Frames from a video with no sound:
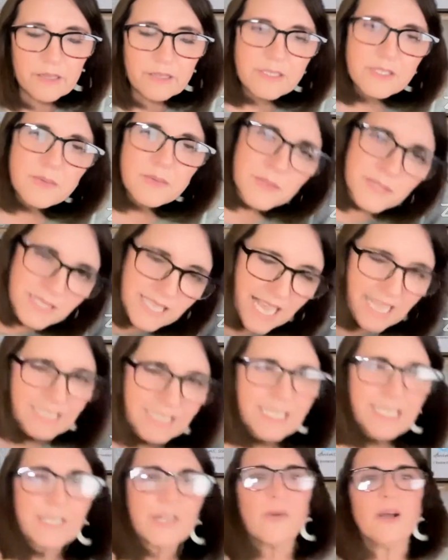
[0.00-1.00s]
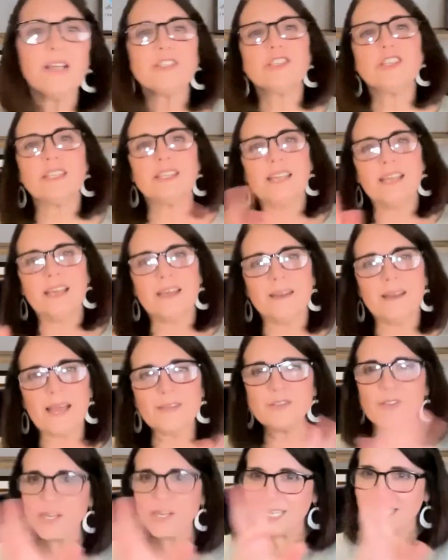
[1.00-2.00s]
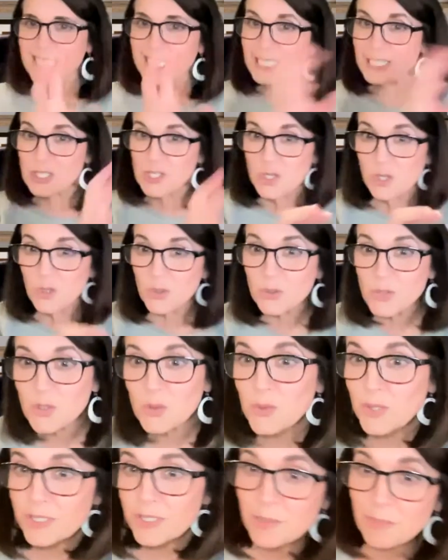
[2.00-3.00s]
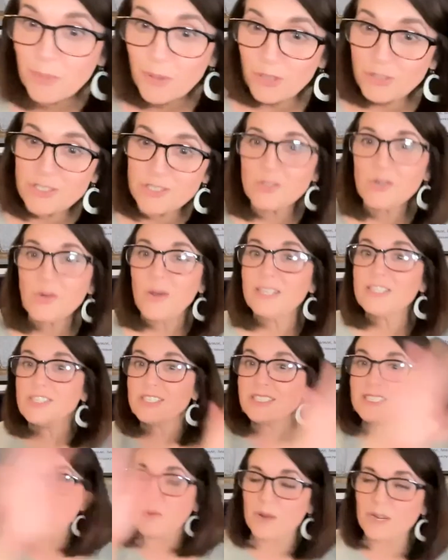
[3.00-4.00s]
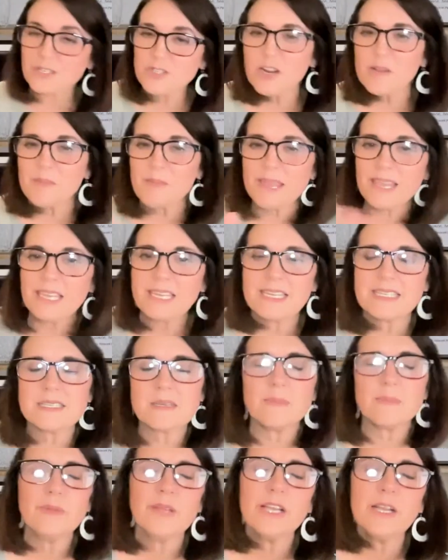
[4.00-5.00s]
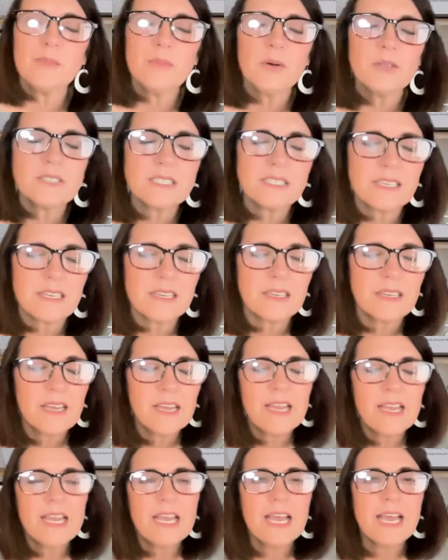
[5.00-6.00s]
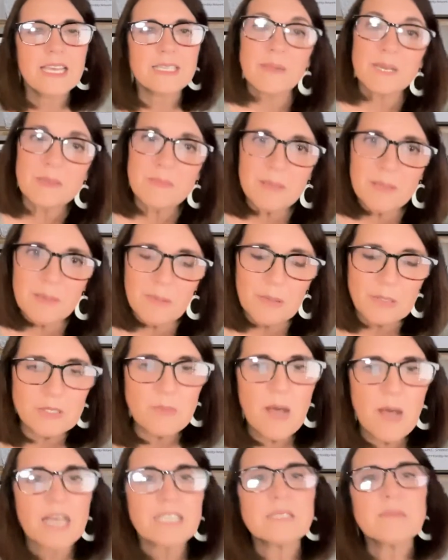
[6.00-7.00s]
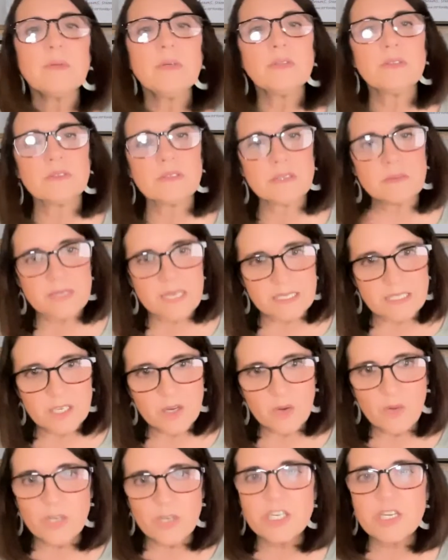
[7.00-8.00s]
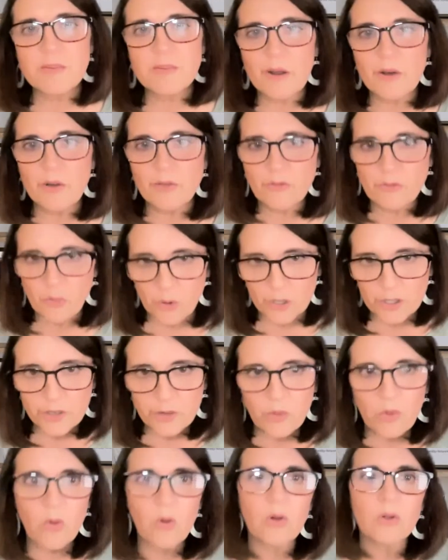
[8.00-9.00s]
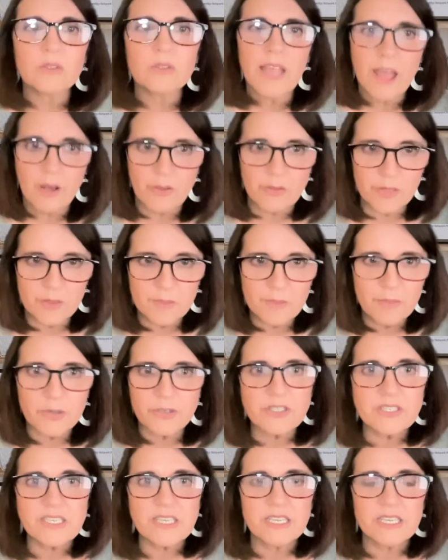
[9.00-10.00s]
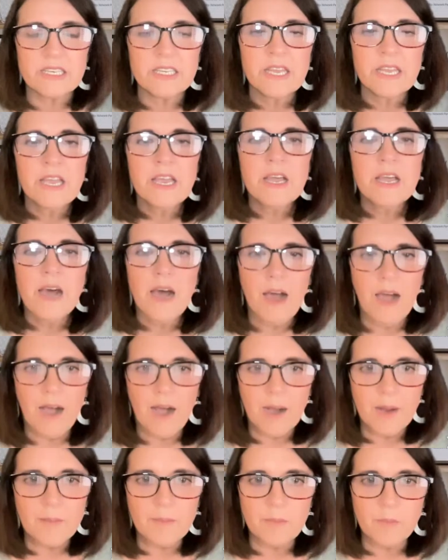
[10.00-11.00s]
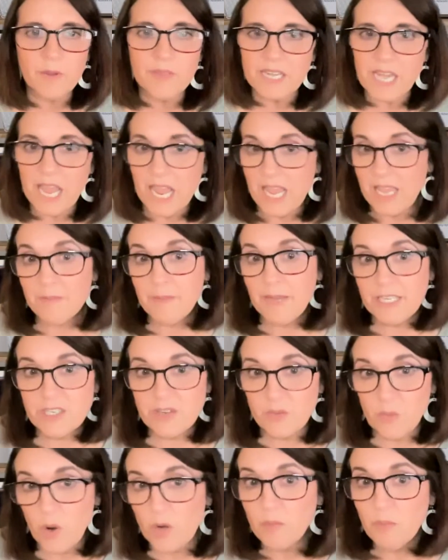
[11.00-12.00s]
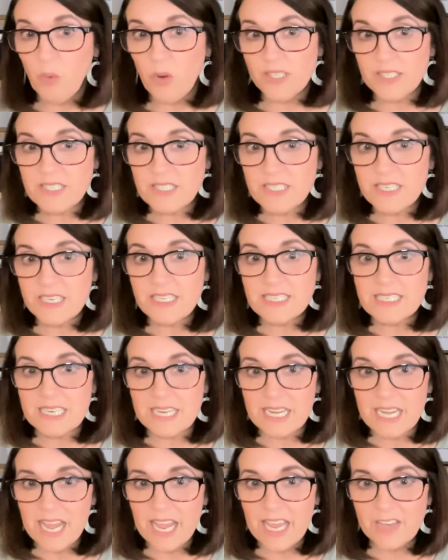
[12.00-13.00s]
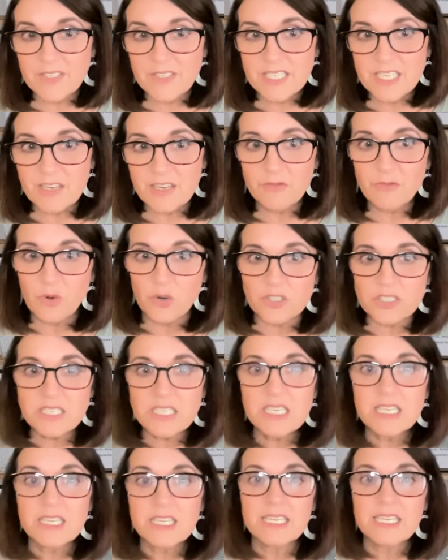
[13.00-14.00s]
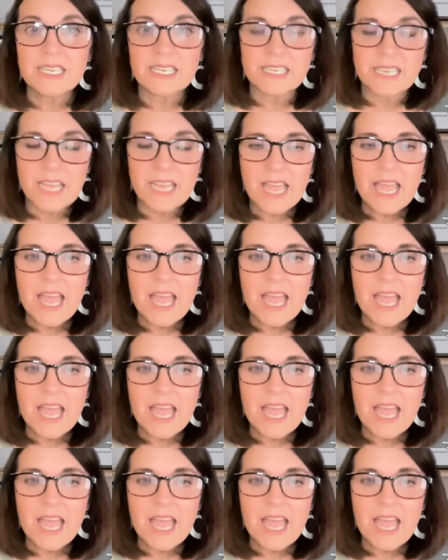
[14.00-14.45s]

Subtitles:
Someone's asking a question, and I'm trying not to get too into personal questions. I want to try to make it as applicable to as many people as possible. Someone asked a question about a 40-year-old healthy person with an AMH of 1.6 and an AFC of 14,